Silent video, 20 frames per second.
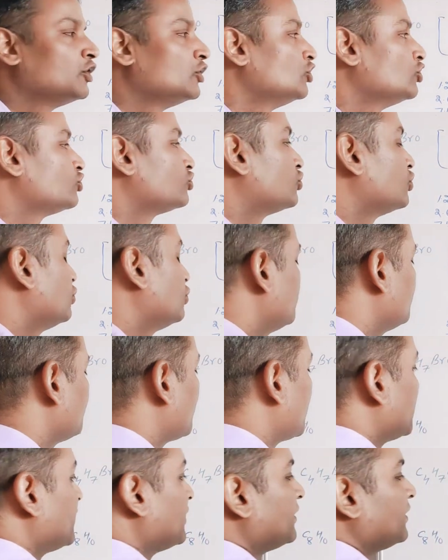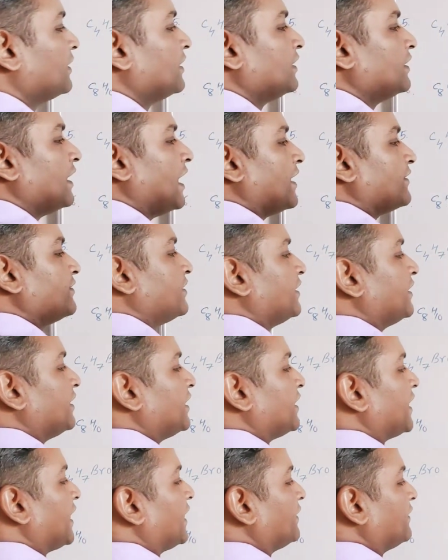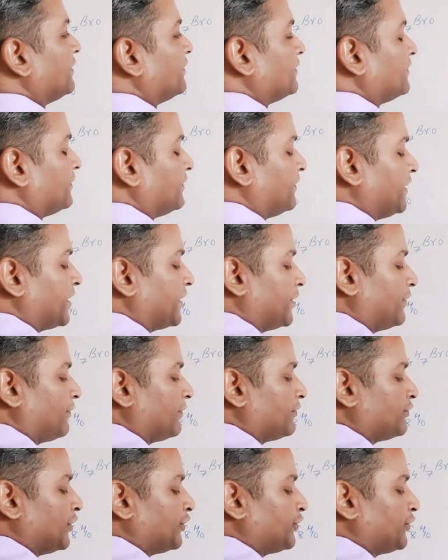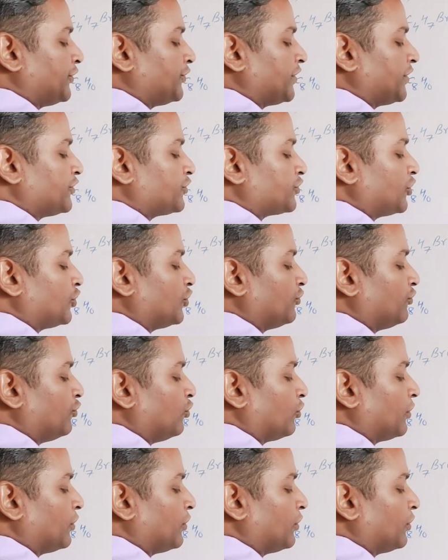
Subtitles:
So as they indicate degree of unsaturation is equal to 4,